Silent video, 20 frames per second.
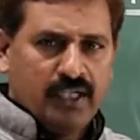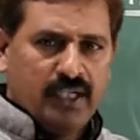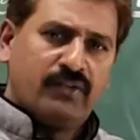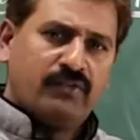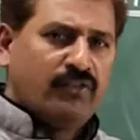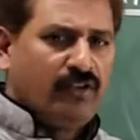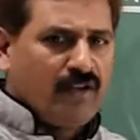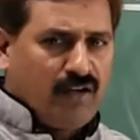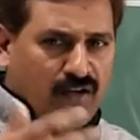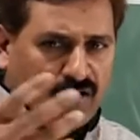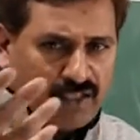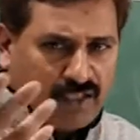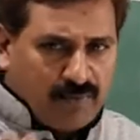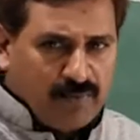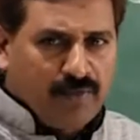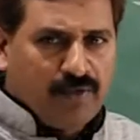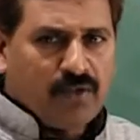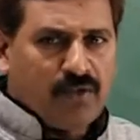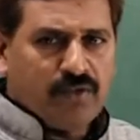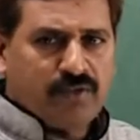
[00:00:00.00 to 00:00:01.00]
If you are not
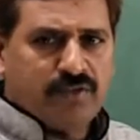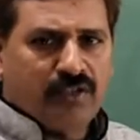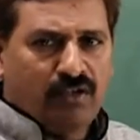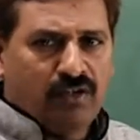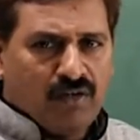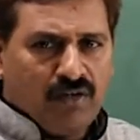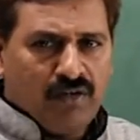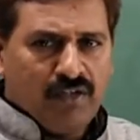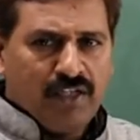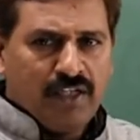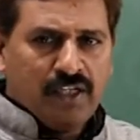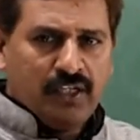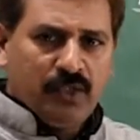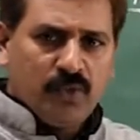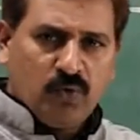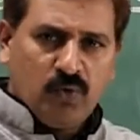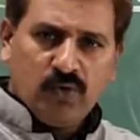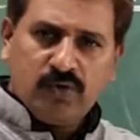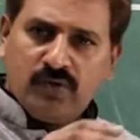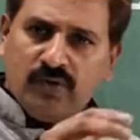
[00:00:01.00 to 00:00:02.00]
able to
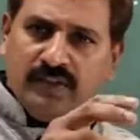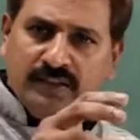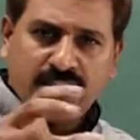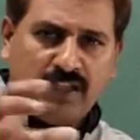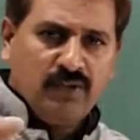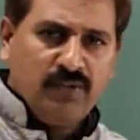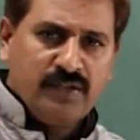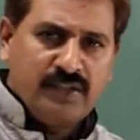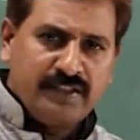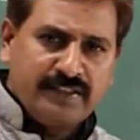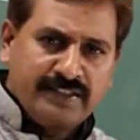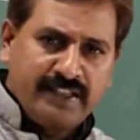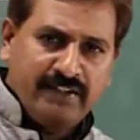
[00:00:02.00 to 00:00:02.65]
solve, go through the solutions